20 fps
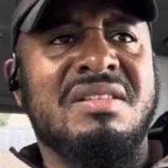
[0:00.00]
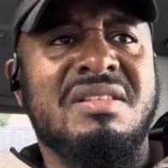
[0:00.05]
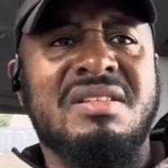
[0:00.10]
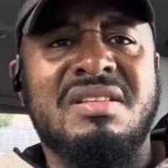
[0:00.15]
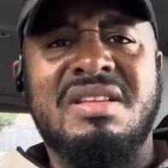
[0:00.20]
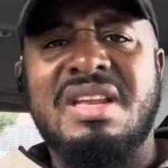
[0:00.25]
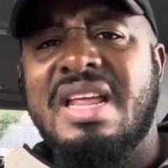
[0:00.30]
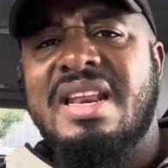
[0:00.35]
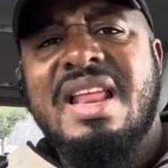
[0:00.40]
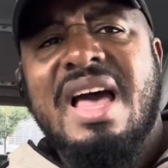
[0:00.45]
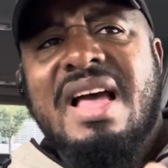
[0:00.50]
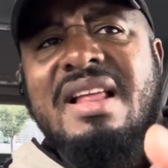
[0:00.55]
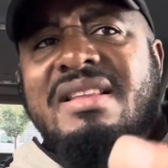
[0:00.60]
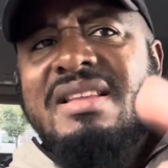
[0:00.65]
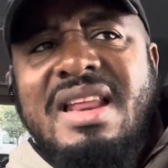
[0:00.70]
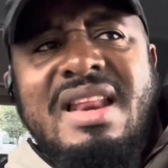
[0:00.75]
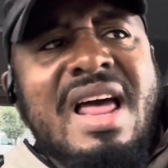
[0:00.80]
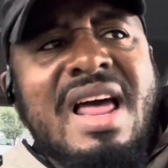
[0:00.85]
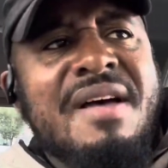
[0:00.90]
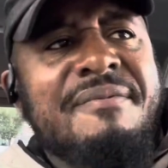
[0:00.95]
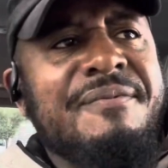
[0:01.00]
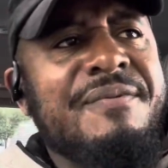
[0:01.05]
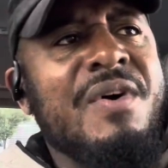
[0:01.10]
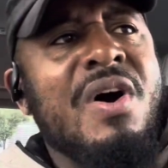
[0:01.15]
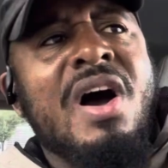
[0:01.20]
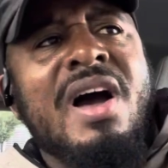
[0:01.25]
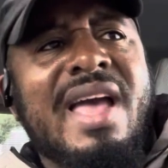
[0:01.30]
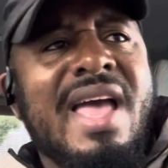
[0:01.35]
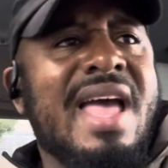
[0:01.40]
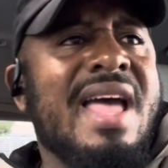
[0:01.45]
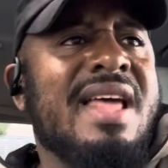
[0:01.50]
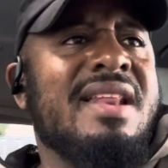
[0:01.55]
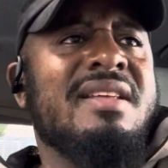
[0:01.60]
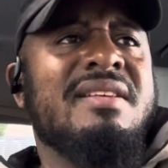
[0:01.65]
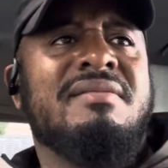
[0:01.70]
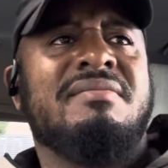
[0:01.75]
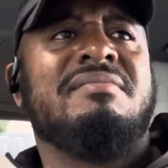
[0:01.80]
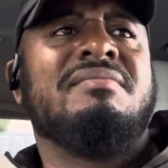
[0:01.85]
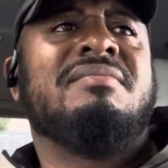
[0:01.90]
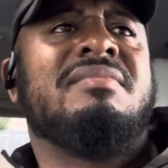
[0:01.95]
They're not far ahead.
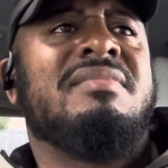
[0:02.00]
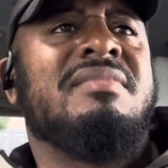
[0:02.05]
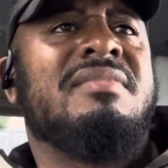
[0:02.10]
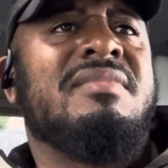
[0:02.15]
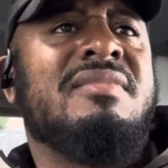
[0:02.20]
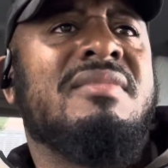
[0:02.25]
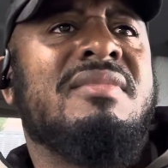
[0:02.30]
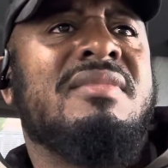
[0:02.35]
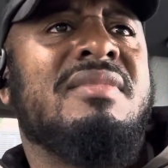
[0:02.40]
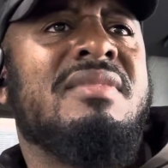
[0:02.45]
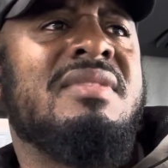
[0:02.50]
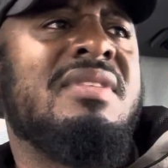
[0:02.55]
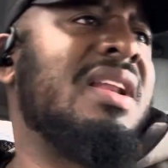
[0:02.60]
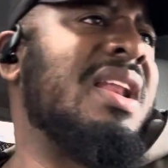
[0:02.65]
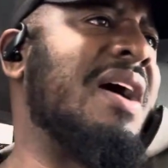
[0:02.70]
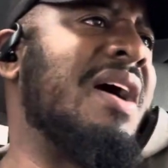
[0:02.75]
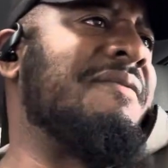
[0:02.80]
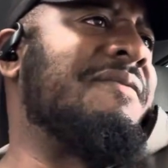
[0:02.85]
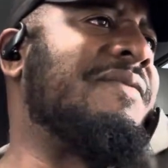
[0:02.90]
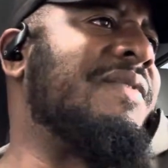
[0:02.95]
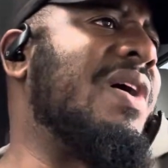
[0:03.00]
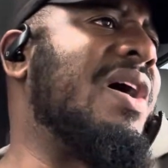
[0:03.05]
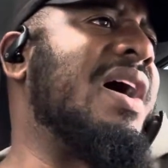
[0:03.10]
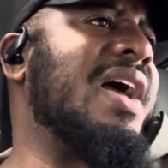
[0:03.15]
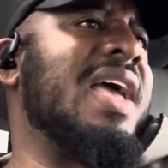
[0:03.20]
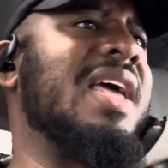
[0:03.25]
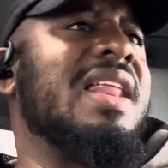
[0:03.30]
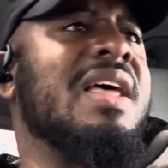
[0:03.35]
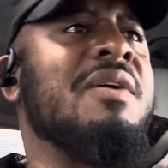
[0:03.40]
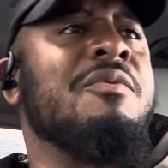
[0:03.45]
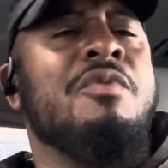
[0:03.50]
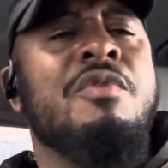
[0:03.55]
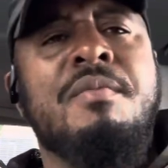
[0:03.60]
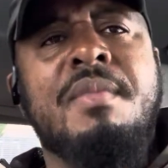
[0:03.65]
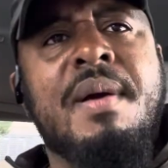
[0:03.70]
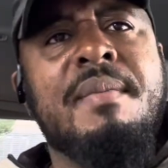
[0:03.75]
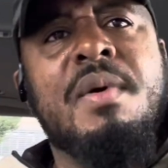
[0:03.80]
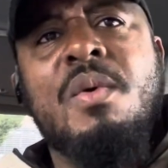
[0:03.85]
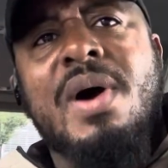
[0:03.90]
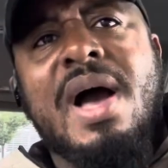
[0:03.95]
They're not far ahead. And we
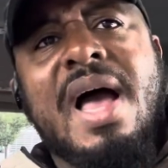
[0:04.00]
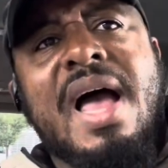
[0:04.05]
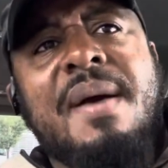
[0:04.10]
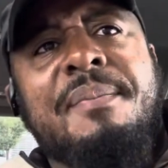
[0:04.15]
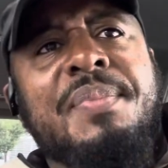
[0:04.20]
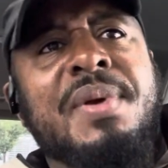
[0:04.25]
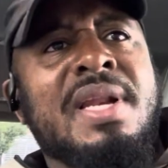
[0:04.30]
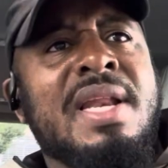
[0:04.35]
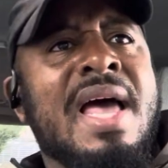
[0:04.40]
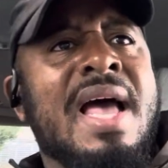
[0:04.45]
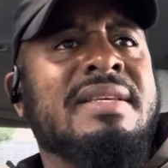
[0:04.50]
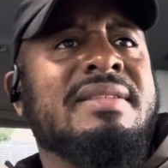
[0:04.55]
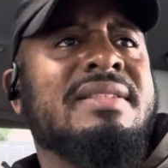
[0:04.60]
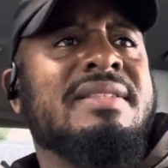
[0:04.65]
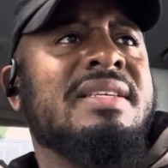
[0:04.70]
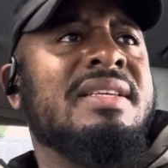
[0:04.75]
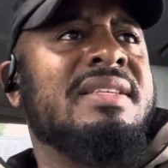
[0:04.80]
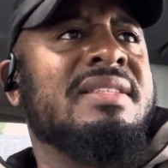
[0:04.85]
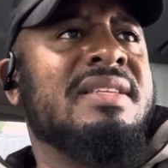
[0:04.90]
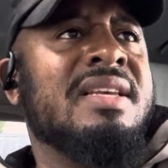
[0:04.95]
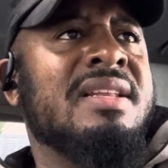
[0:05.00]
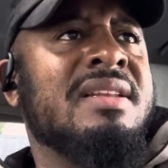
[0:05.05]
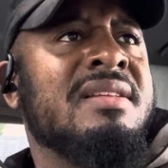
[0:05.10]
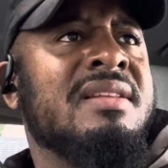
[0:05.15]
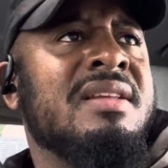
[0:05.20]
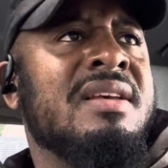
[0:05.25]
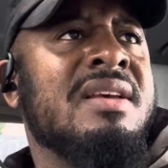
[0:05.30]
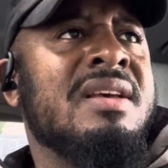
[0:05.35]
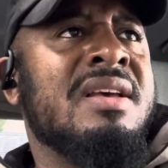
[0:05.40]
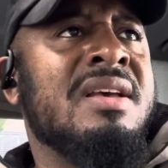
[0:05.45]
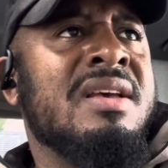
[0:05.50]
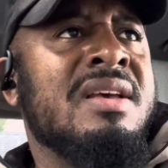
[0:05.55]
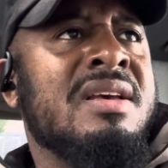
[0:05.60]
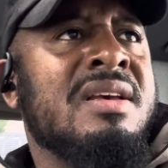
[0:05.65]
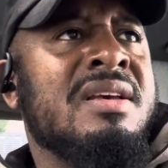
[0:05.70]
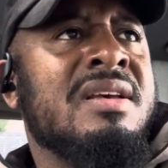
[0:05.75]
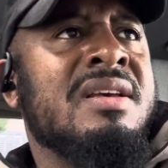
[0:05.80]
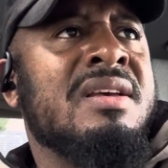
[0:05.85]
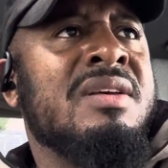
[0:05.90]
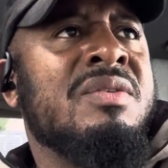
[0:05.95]
remember what happened last season.
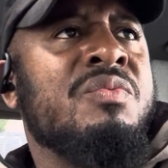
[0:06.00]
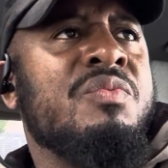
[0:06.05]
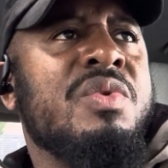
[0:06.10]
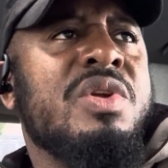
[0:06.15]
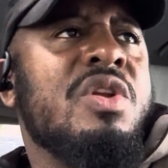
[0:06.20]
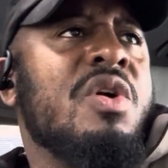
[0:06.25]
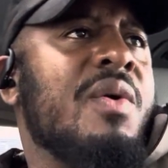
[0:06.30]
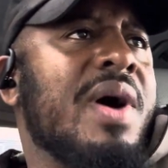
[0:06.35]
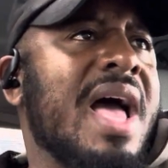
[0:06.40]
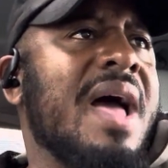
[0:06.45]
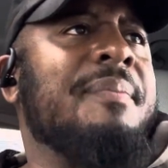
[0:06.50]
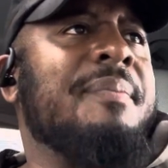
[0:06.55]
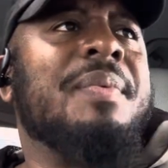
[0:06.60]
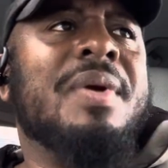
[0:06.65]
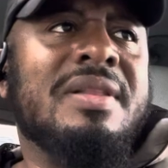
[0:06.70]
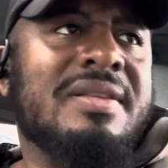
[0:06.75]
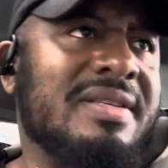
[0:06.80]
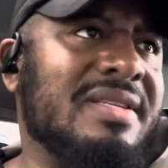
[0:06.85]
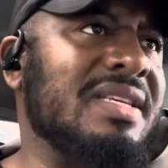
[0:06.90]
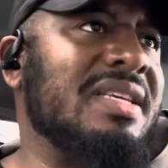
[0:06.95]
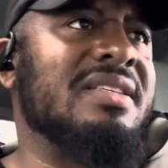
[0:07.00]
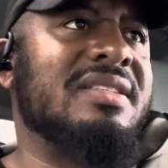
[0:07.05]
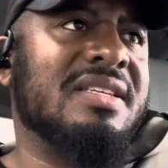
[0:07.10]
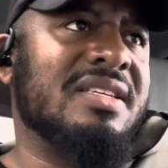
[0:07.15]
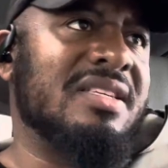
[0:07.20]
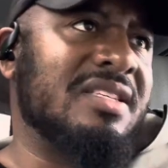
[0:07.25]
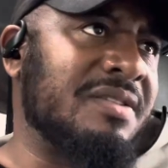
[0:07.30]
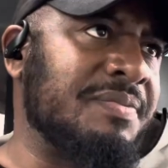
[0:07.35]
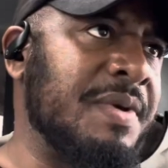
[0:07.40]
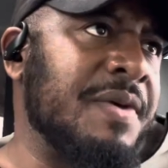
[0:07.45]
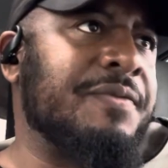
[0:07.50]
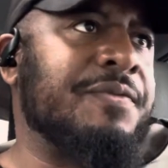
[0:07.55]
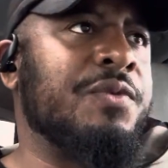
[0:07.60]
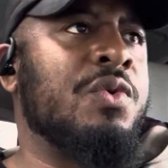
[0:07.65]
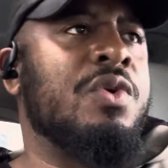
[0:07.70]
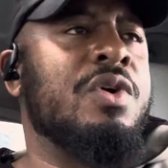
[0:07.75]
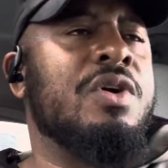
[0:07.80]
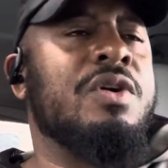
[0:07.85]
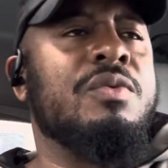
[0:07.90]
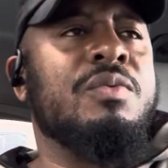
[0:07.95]
We know what happened seasons
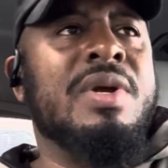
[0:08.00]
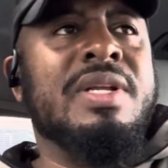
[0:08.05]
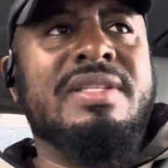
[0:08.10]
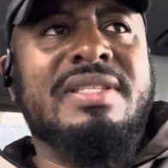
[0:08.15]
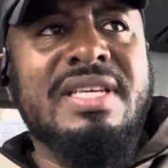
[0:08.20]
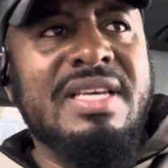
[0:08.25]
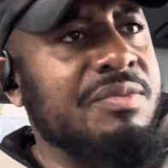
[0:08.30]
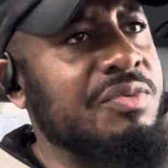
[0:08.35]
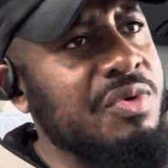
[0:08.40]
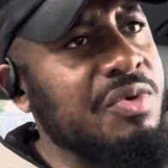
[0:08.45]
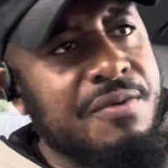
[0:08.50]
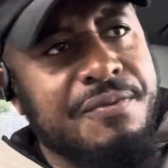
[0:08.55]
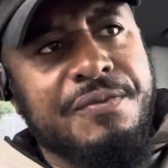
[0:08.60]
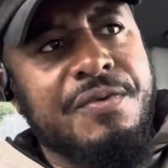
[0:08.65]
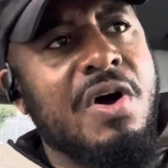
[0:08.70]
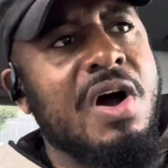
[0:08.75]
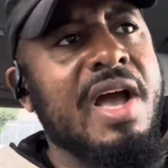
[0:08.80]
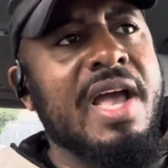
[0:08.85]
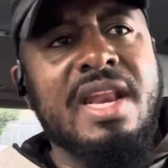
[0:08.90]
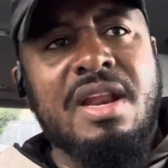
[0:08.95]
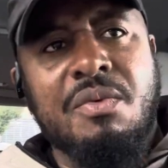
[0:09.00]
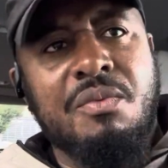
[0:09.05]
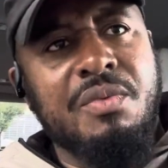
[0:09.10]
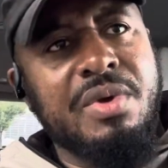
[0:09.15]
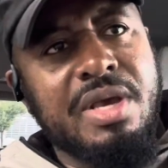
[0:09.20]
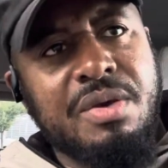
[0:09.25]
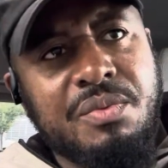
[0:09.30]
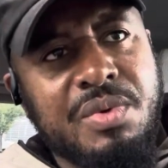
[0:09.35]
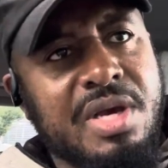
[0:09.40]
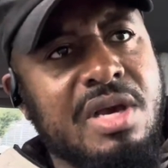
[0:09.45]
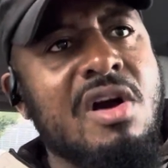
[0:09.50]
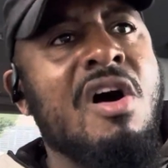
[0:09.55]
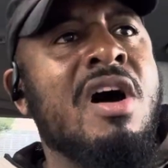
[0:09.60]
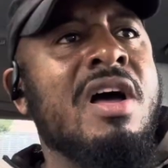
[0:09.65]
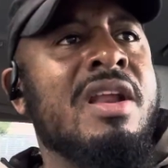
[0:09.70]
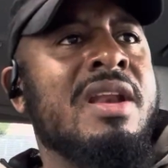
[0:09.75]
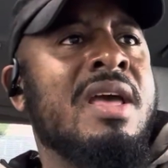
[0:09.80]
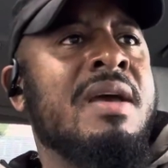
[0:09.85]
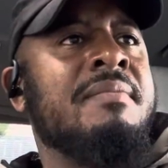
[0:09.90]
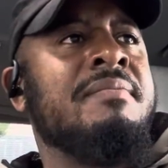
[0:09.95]
before. The teams were far ahead and we
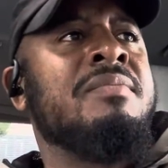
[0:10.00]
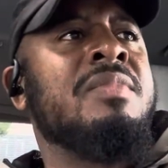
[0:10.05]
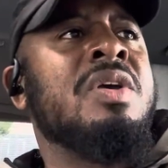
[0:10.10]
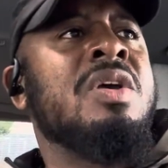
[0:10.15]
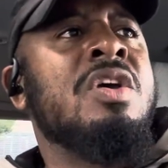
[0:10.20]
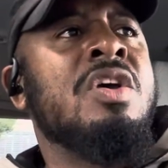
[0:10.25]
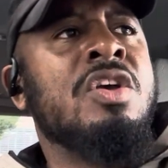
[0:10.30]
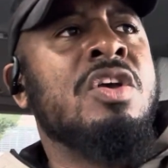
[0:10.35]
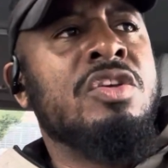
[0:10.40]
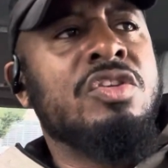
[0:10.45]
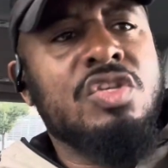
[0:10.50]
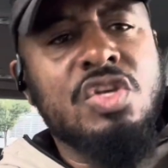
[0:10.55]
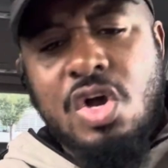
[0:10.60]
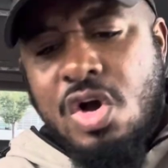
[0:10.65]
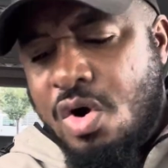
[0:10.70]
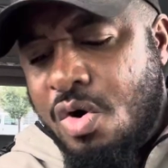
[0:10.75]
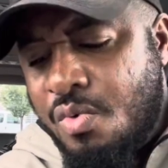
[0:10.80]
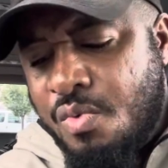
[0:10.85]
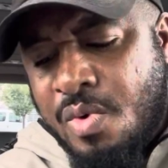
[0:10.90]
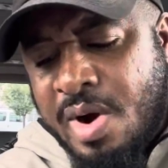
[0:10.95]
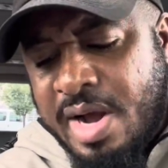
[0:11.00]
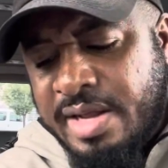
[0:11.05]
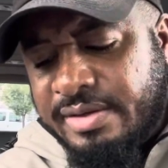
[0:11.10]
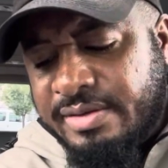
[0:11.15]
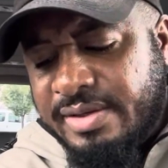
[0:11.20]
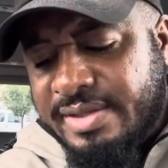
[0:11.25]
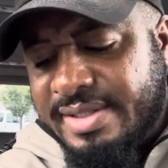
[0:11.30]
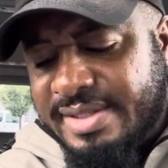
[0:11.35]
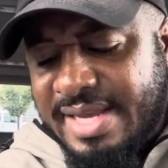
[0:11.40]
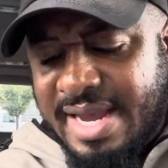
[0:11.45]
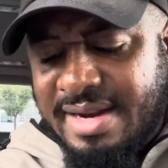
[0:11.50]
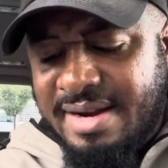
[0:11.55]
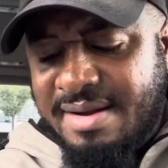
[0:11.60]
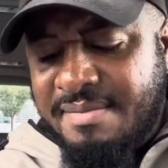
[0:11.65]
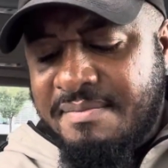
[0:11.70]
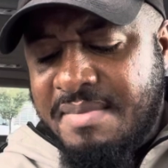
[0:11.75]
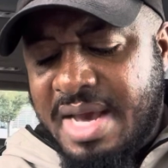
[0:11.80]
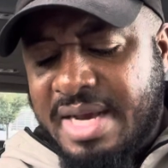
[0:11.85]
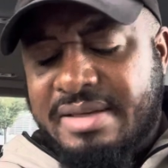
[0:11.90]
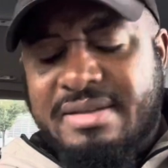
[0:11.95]
caught them. So once you stay in the
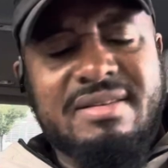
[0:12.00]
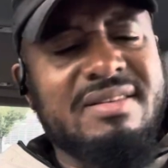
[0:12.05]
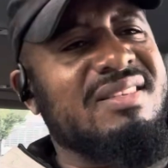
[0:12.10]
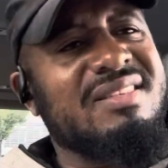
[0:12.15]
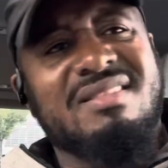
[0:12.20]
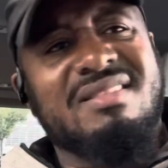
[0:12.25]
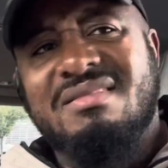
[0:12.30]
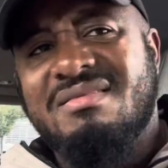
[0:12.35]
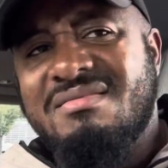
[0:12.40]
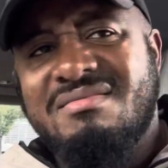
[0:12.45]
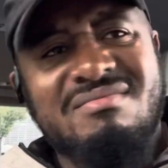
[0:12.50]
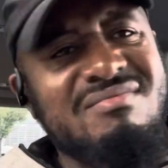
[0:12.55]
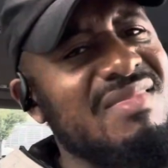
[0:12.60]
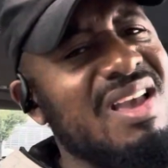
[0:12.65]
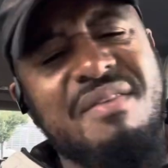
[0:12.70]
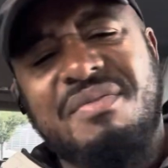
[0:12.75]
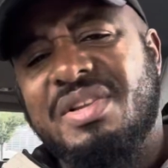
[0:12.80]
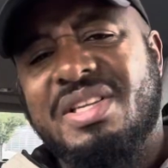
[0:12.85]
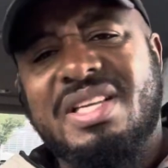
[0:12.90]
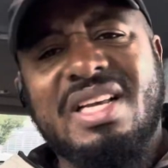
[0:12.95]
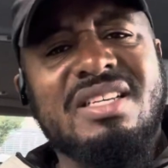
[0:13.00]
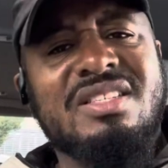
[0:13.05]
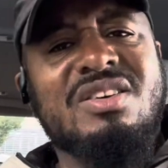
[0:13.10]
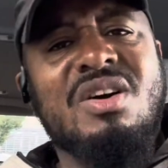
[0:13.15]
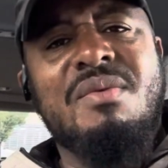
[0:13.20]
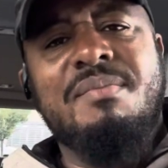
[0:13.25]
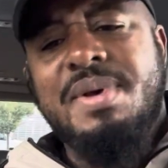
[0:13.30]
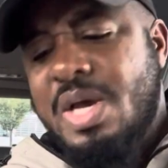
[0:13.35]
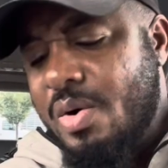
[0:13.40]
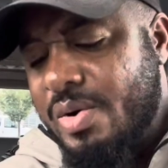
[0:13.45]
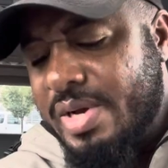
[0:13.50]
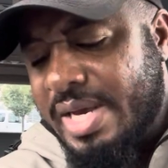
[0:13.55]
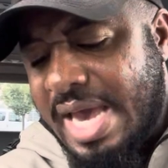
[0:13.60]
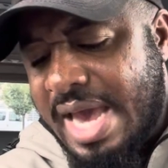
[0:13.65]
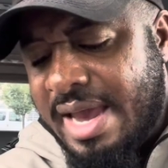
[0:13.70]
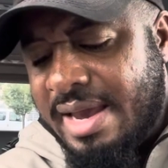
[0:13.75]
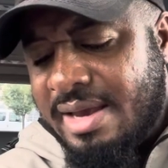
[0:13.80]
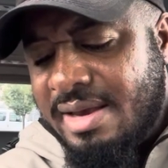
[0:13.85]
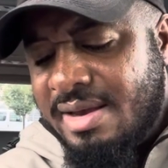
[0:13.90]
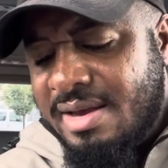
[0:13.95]
mix, everything's going to be
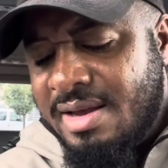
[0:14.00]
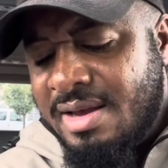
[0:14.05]
okay.